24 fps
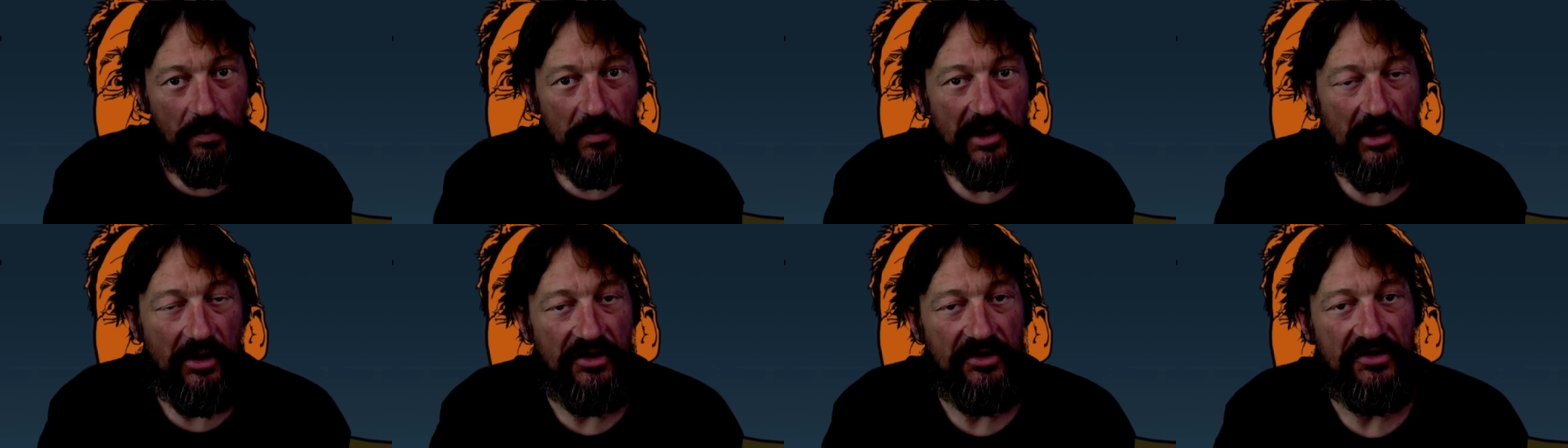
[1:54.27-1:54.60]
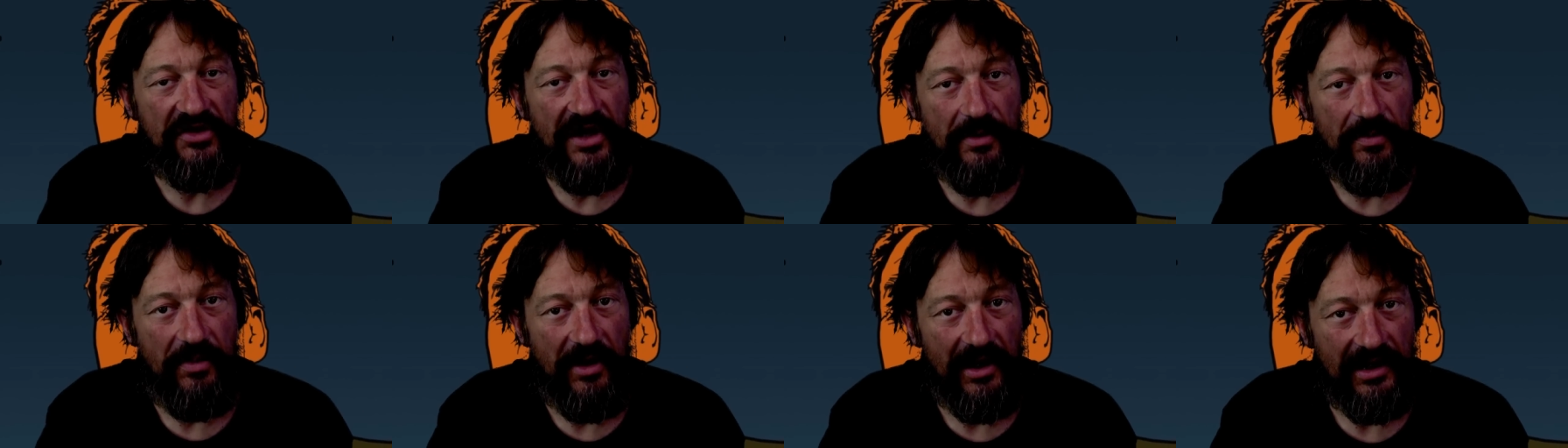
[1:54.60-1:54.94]

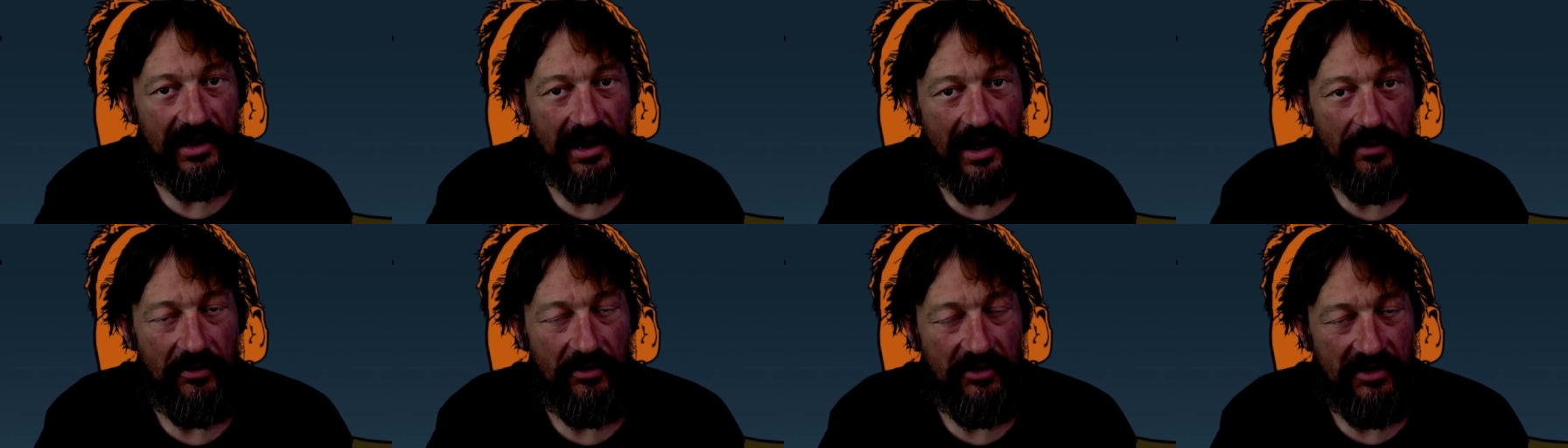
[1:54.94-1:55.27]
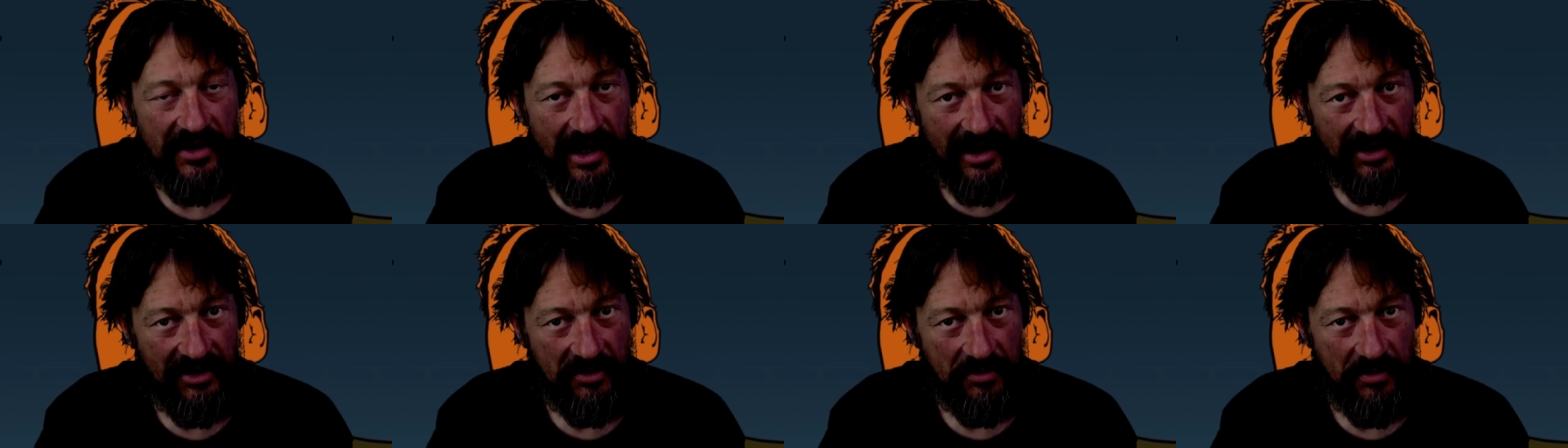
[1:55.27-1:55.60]
because they would buggered up
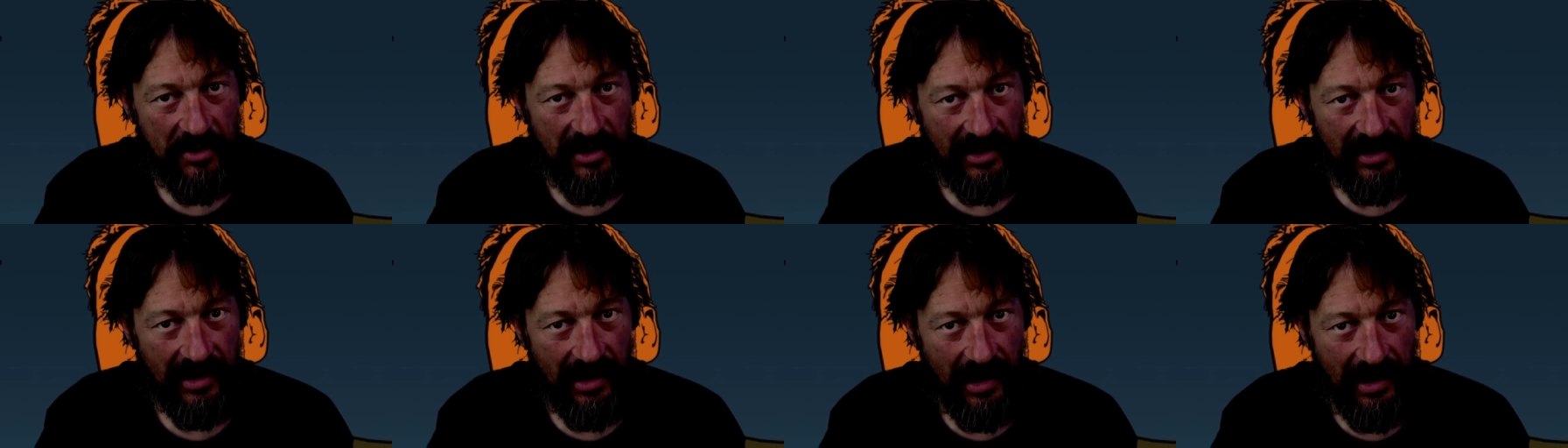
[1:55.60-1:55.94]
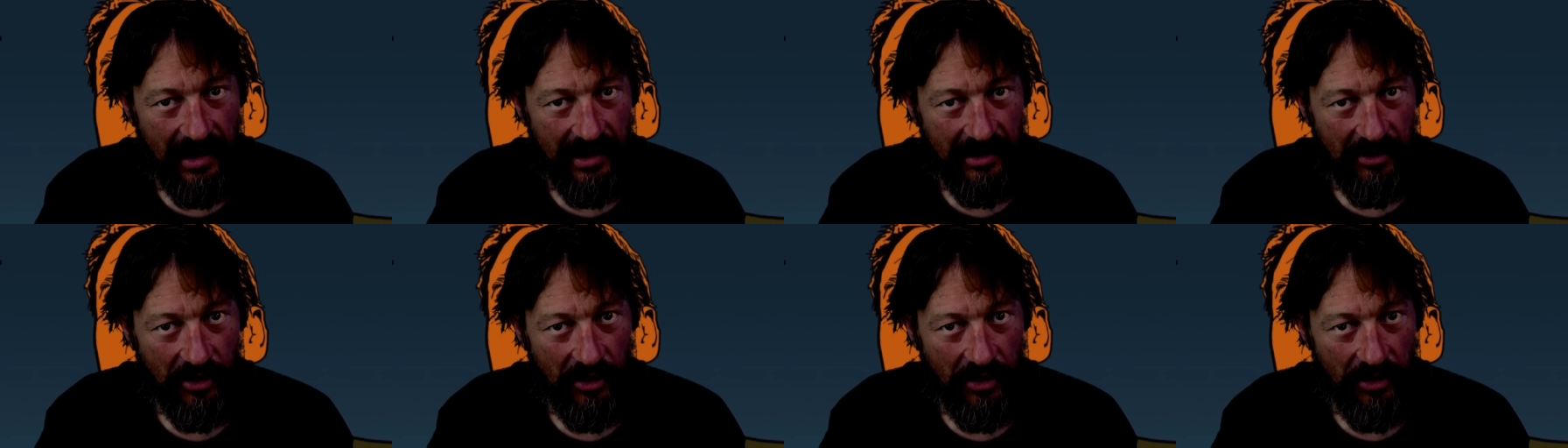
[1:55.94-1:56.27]
the anaesthetic
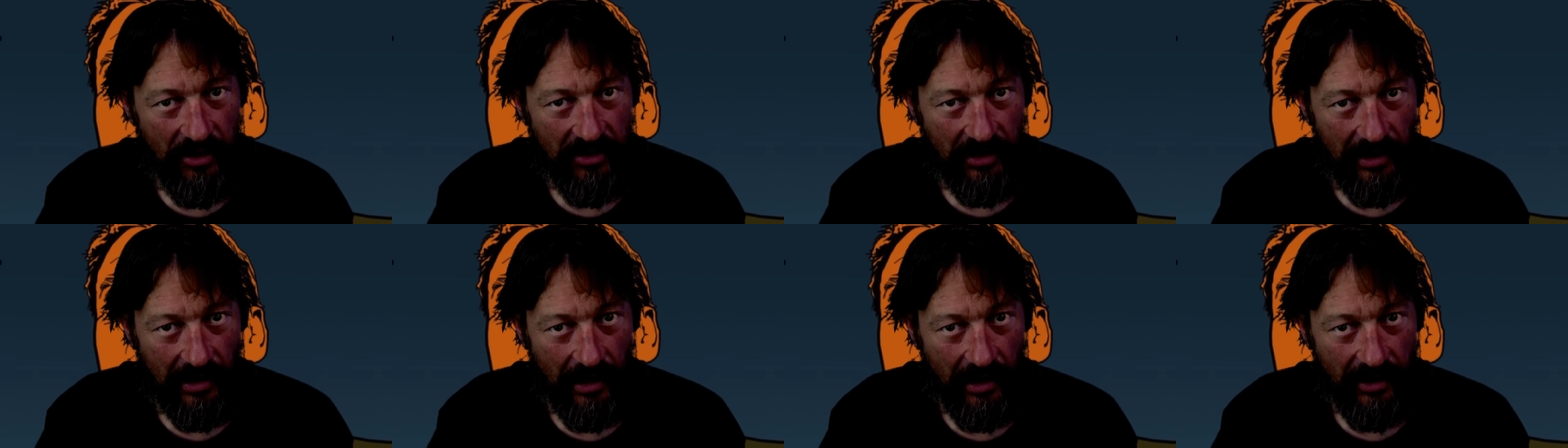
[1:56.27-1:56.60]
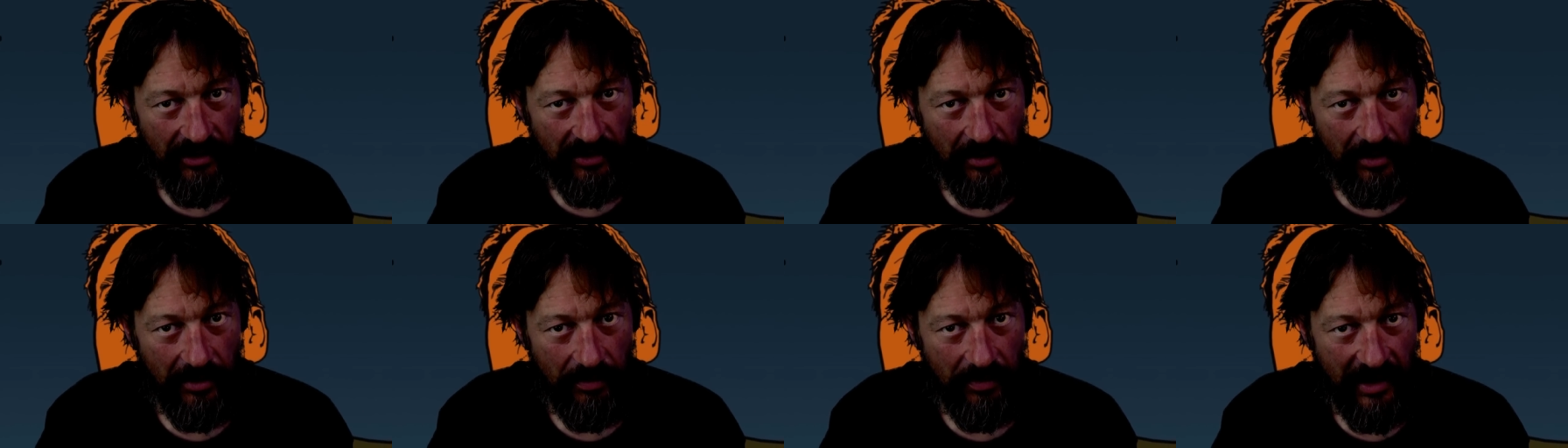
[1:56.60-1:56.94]
and it hurt a
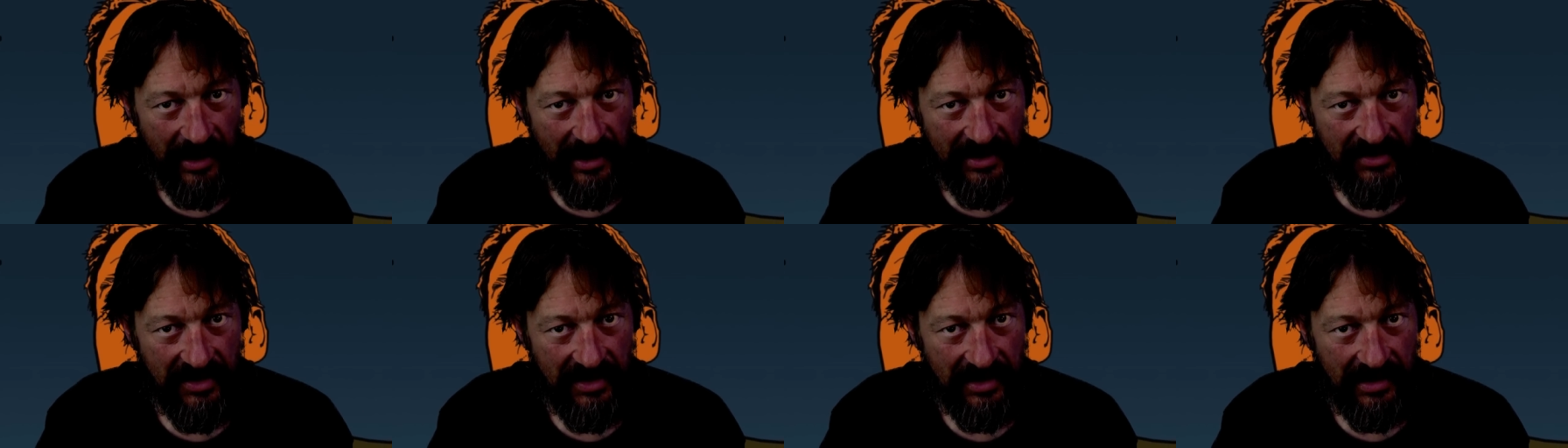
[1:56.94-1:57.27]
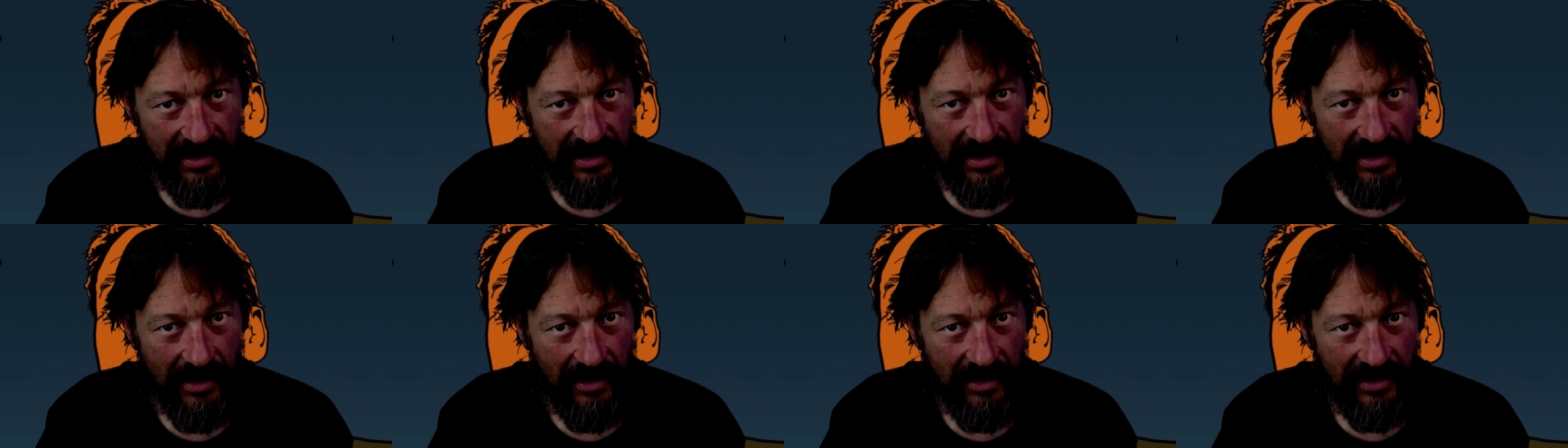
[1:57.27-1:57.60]
lot,
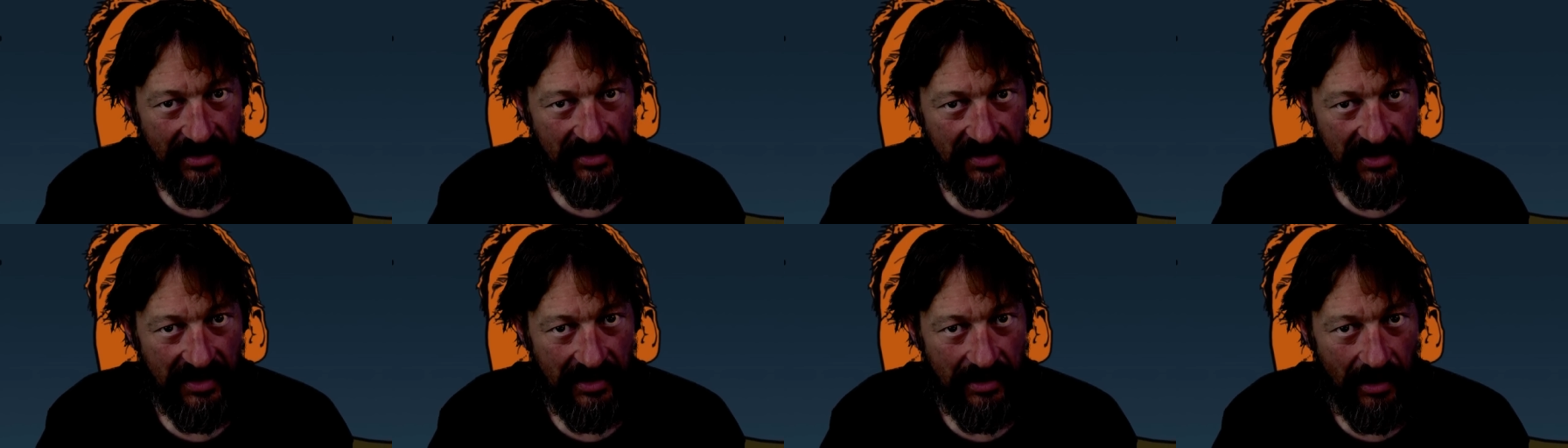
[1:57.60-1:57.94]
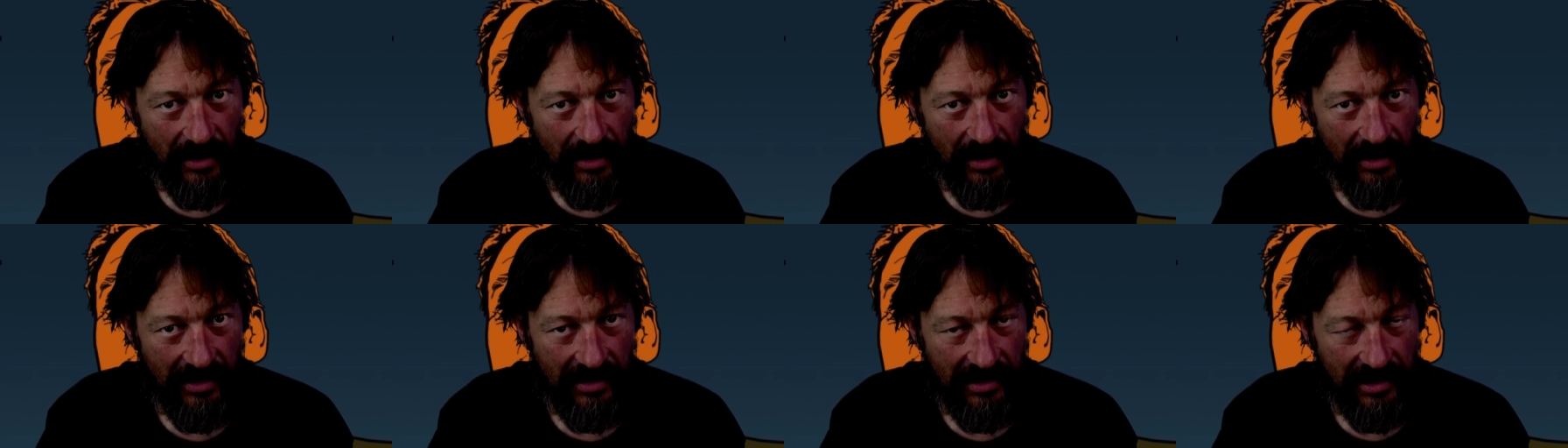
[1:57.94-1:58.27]
basically I said,
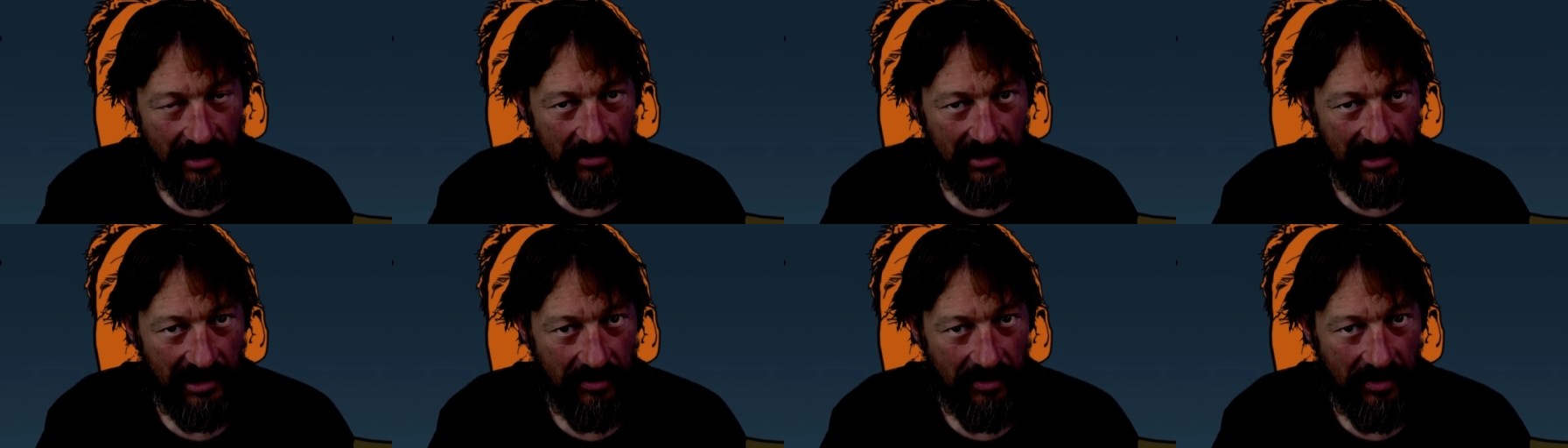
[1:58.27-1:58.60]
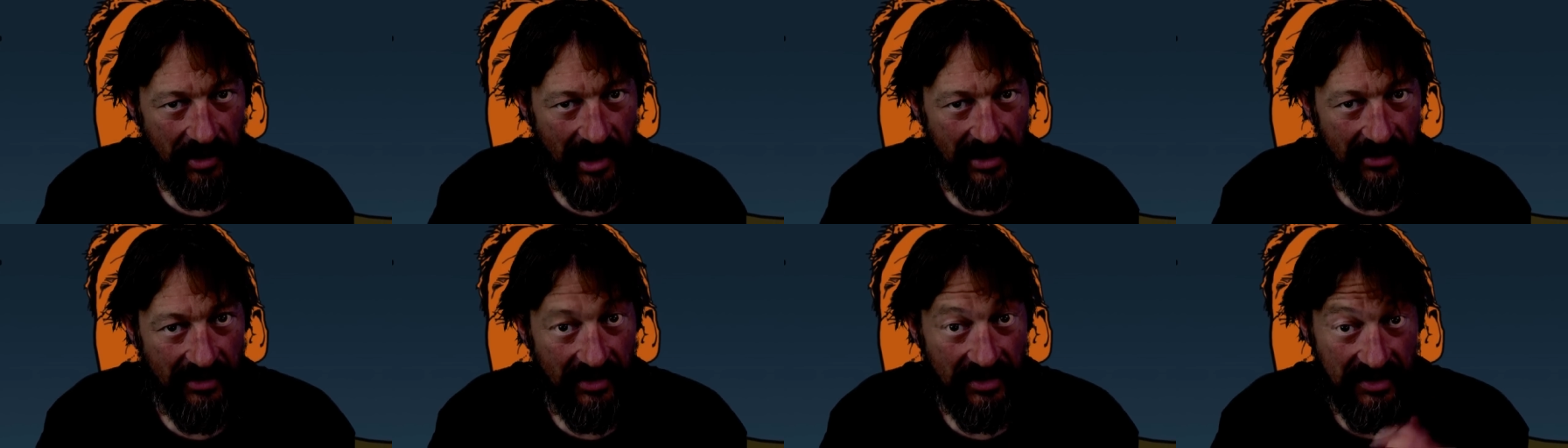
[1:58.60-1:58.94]
oh, you know, I'm in a lot
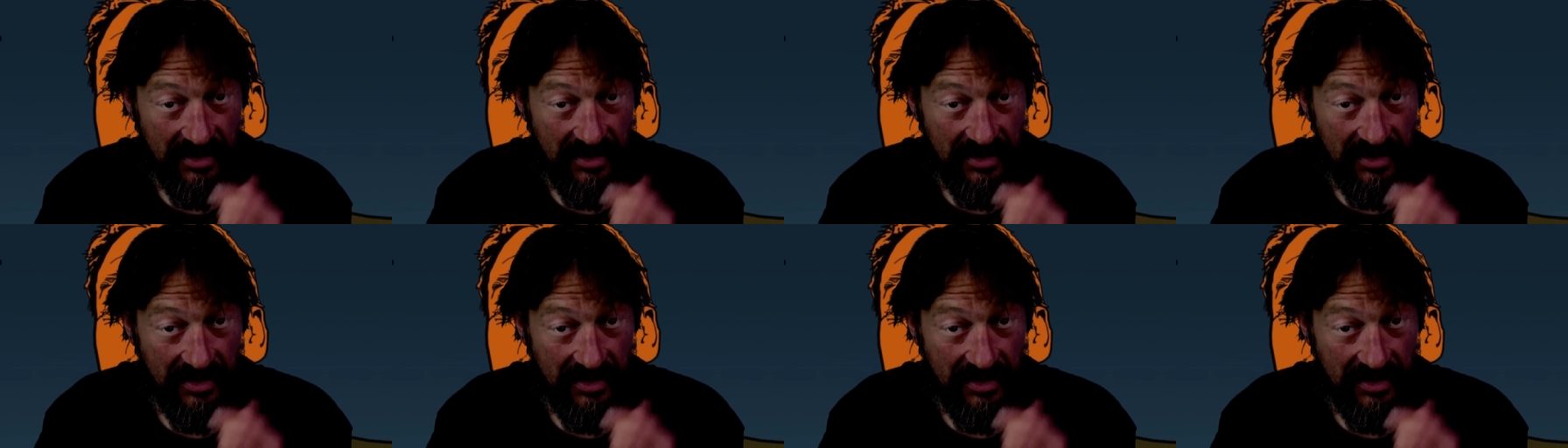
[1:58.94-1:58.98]
of pain.